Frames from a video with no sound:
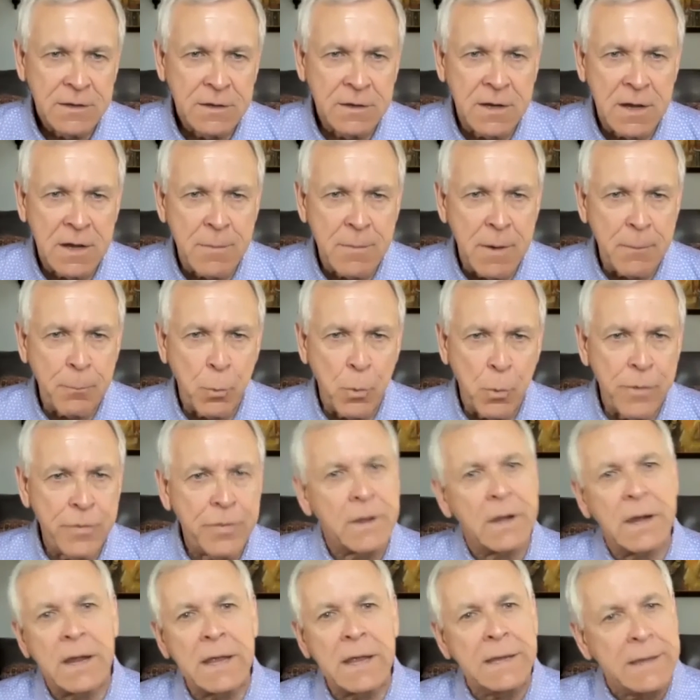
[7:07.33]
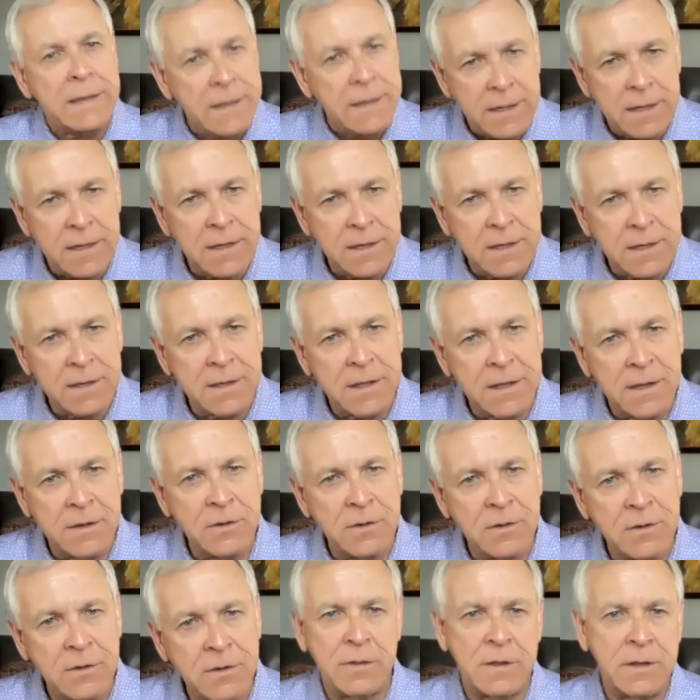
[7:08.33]
You come up with an idea
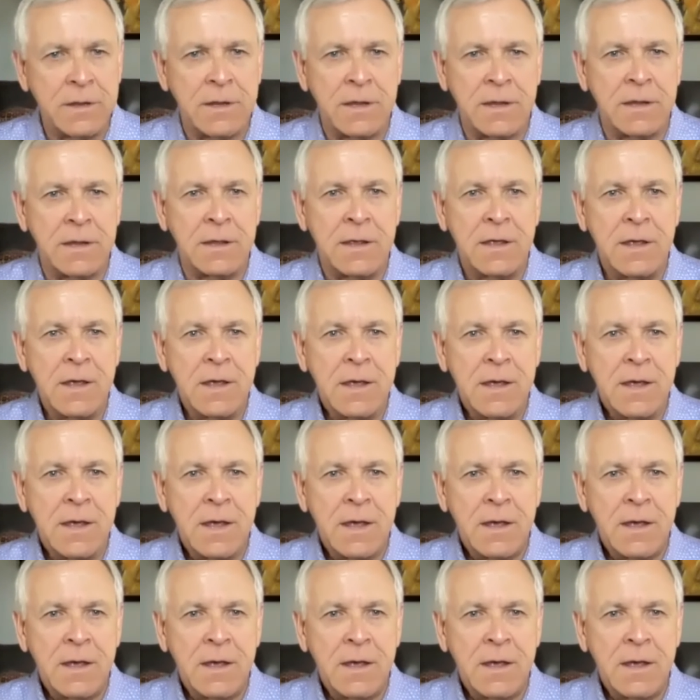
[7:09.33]
and you're thinking,